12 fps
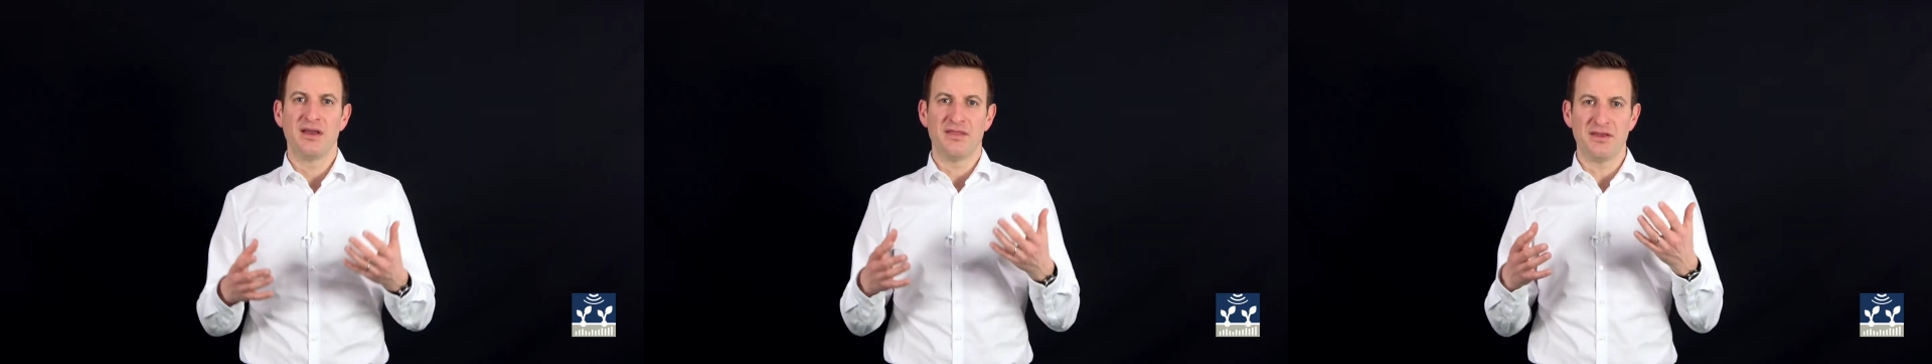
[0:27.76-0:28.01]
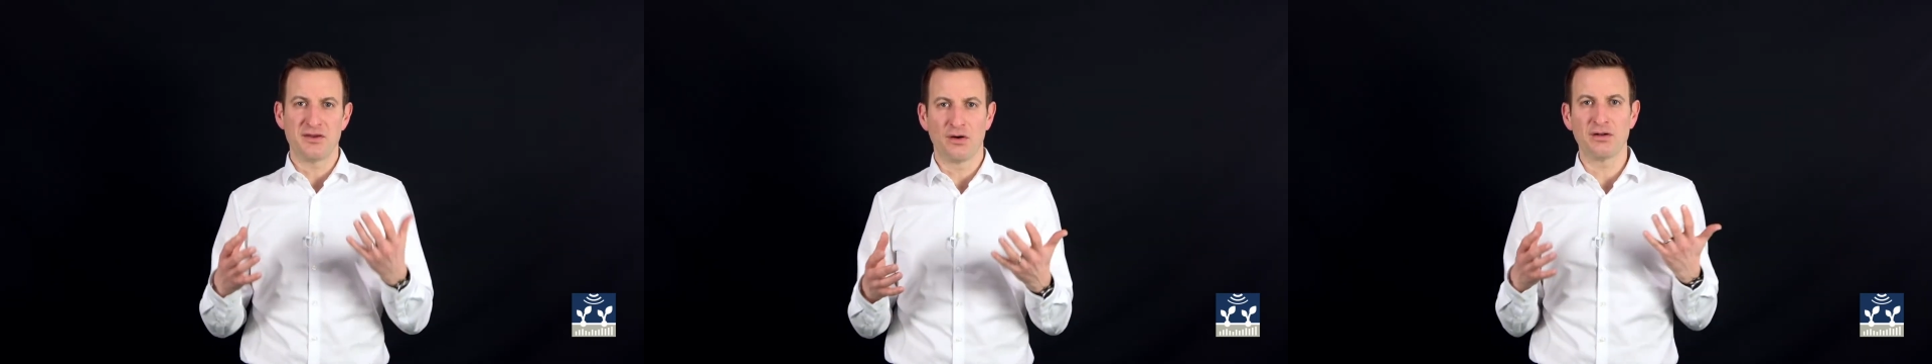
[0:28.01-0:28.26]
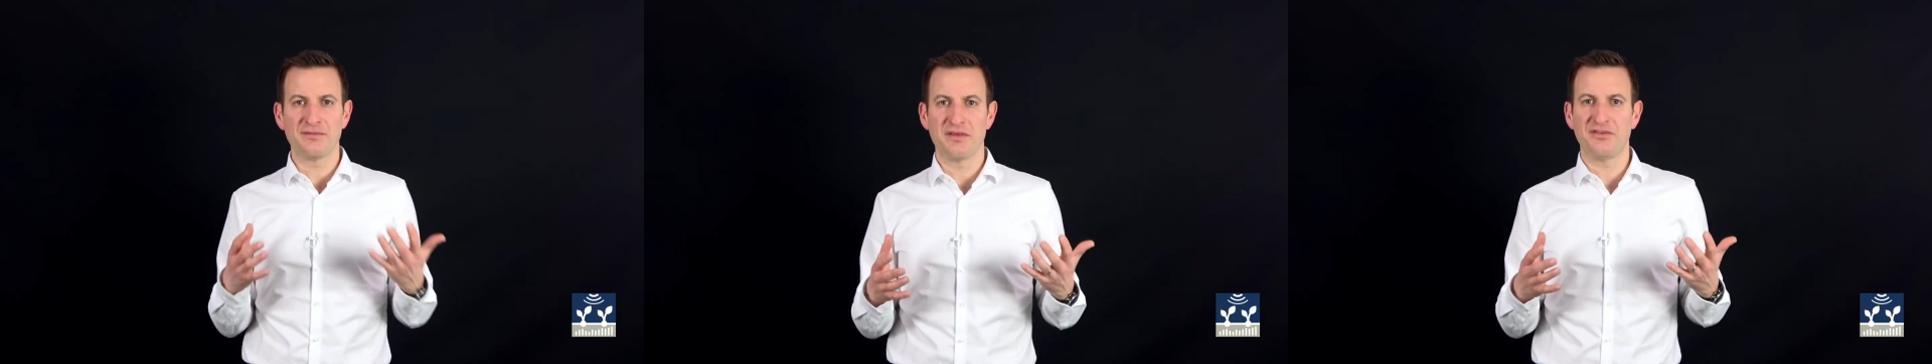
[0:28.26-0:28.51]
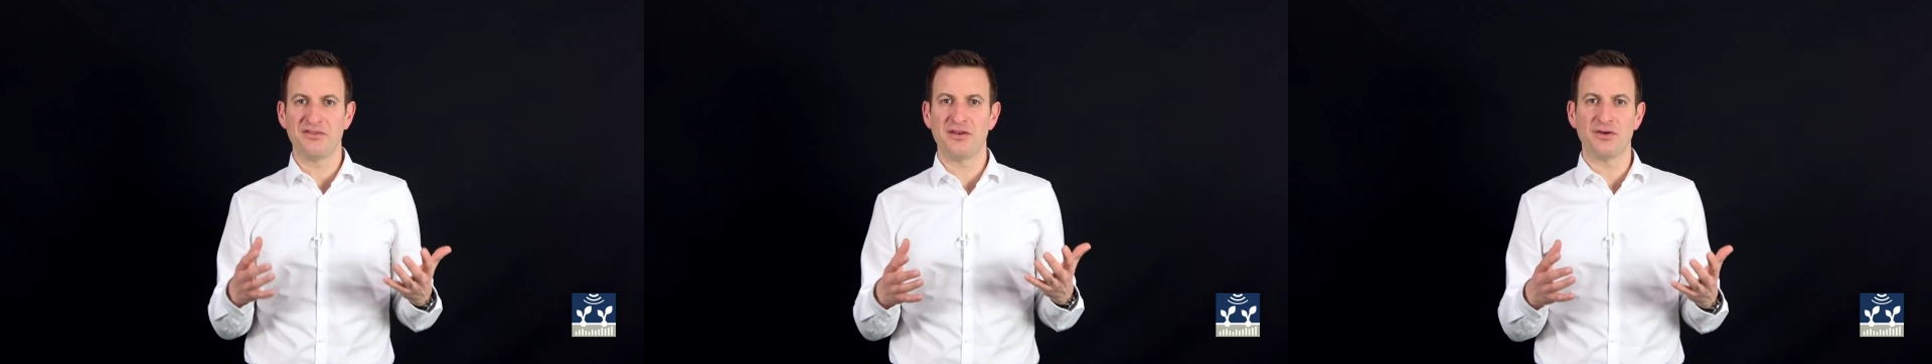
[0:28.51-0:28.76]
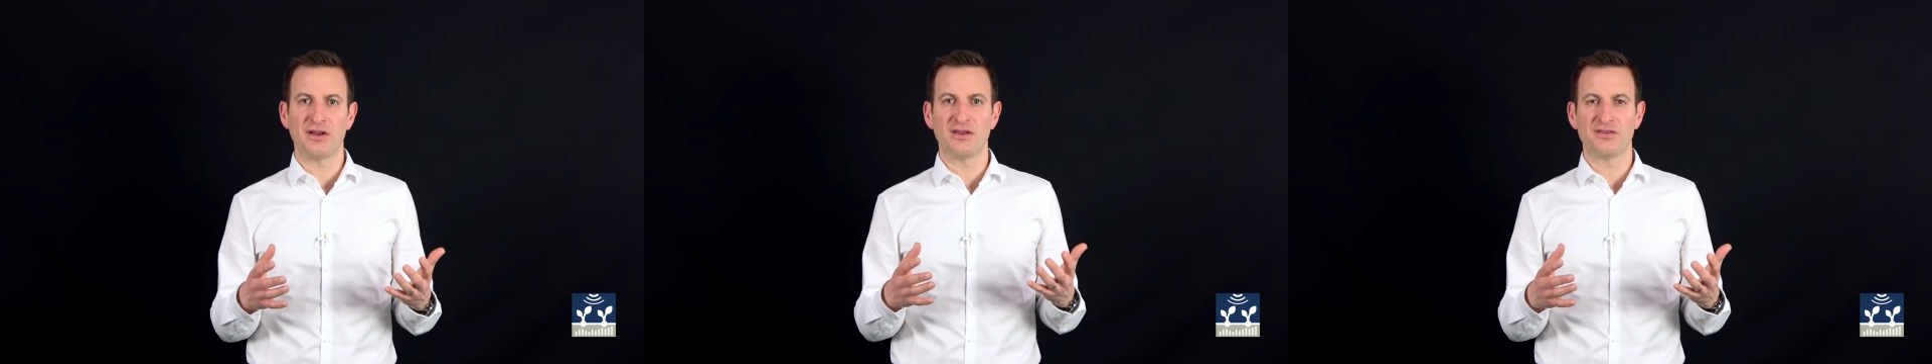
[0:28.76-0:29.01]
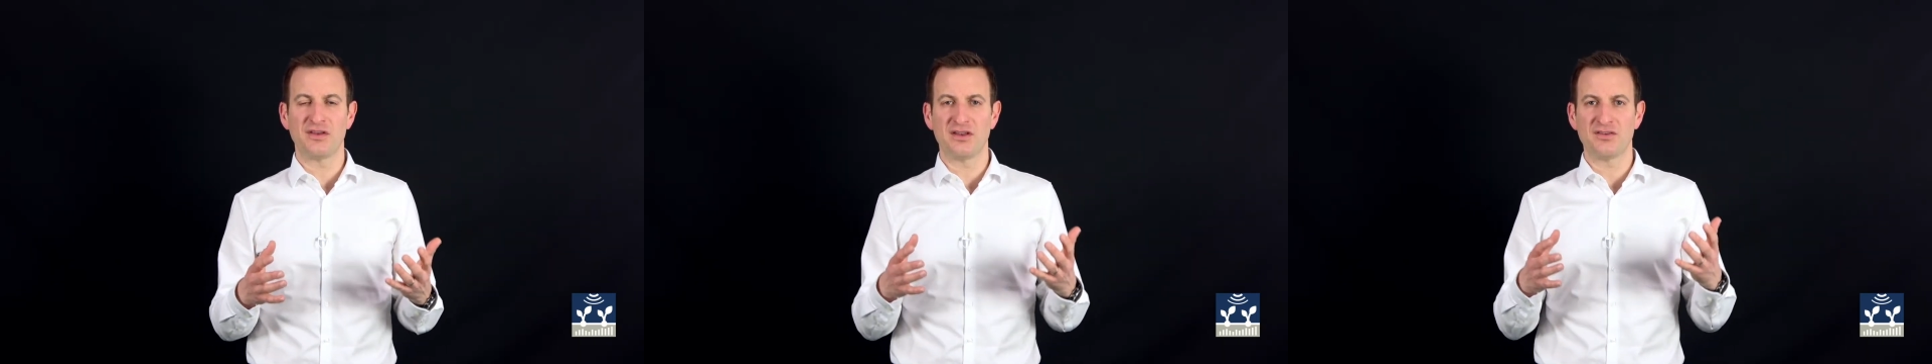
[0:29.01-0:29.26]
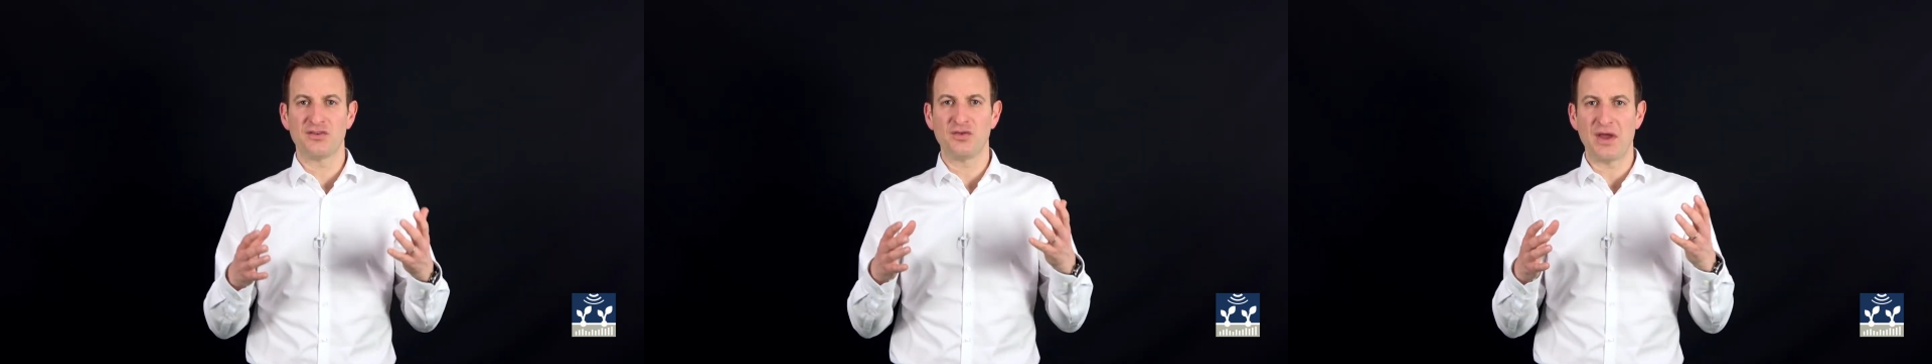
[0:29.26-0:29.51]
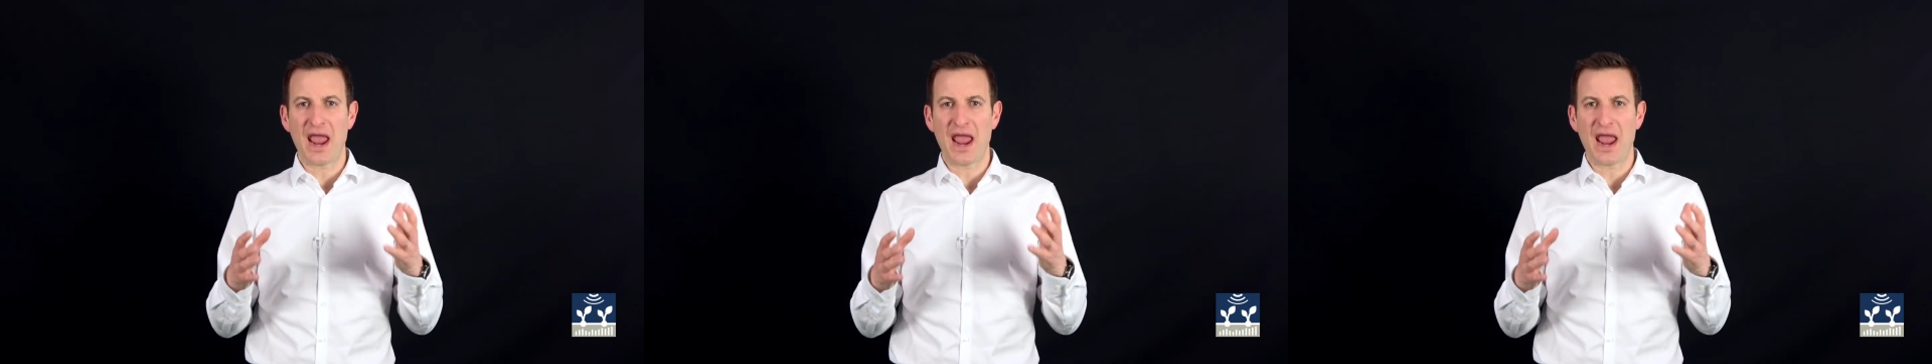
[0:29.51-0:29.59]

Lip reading: The goal of this series is to